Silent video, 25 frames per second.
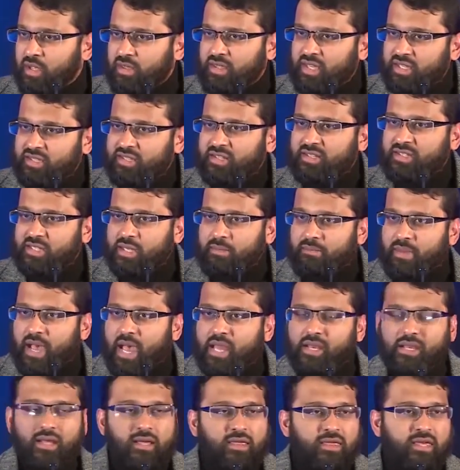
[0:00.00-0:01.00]
This is a
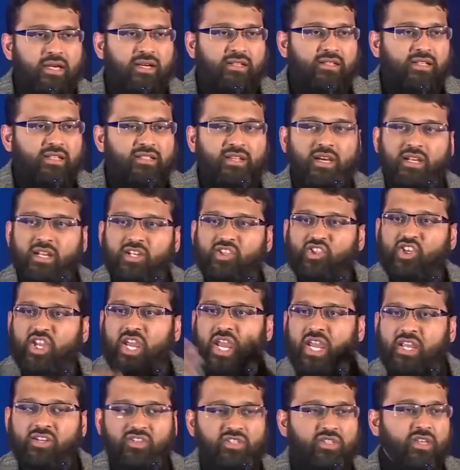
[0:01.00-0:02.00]
man, he thinks he's going to
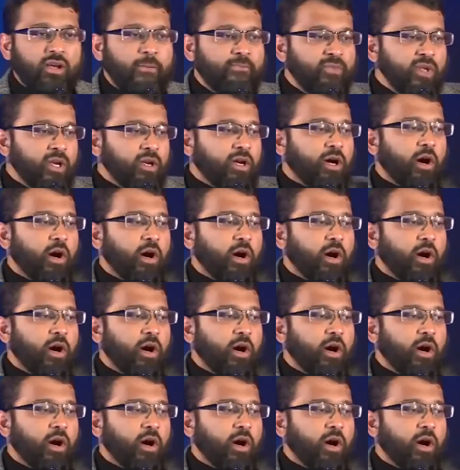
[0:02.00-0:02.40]
change the